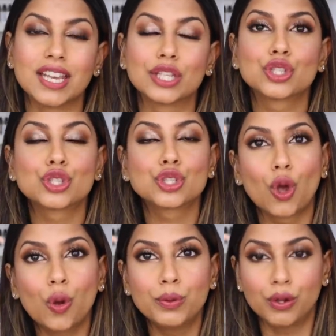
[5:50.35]
It's
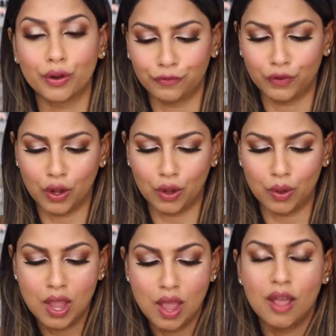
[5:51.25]
so
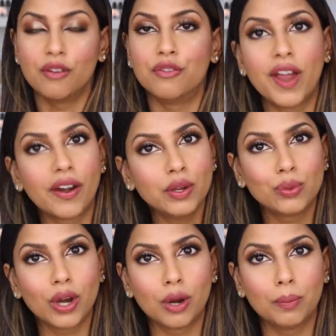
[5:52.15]
beautiful, very
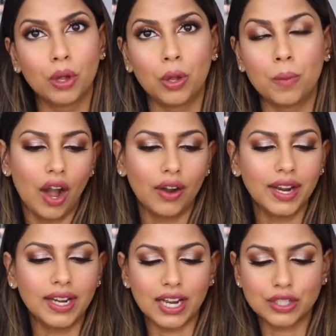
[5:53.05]
wearable. All
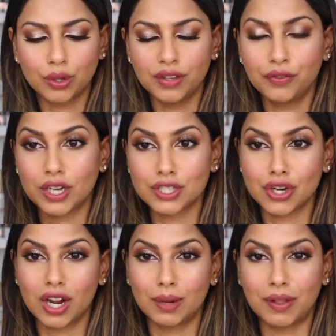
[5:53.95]
right, I totally forgot to
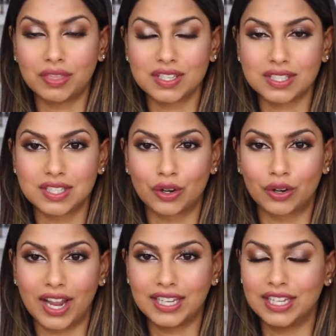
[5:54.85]
talk about this little
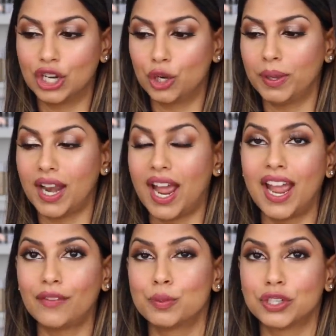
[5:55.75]
guy here, but I
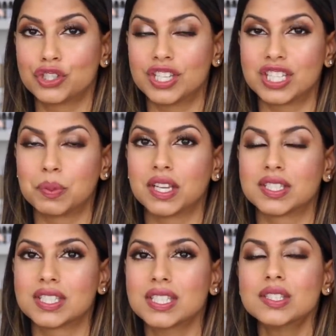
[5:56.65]
have to mention this because
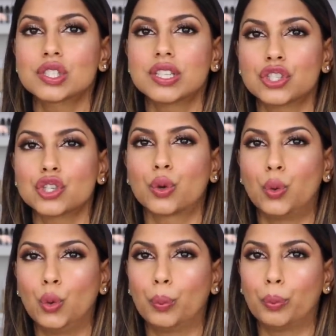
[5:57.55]
this is such a cool